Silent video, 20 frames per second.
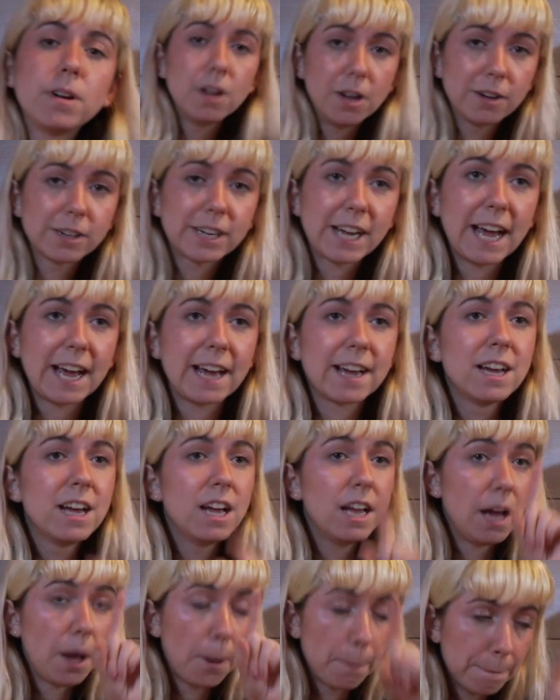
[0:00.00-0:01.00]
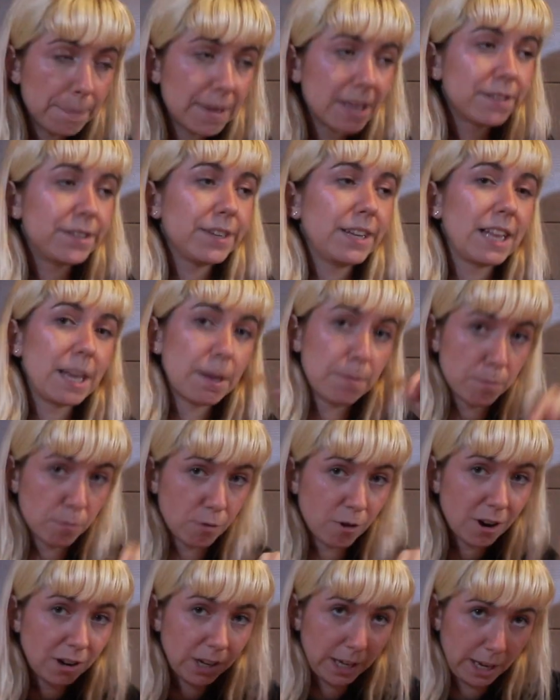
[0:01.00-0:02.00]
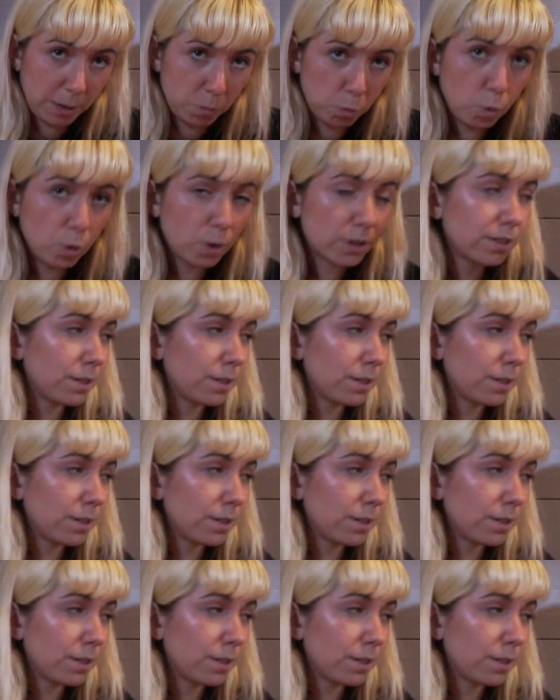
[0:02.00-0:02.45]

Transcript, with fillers: Okay, immediately Morali walks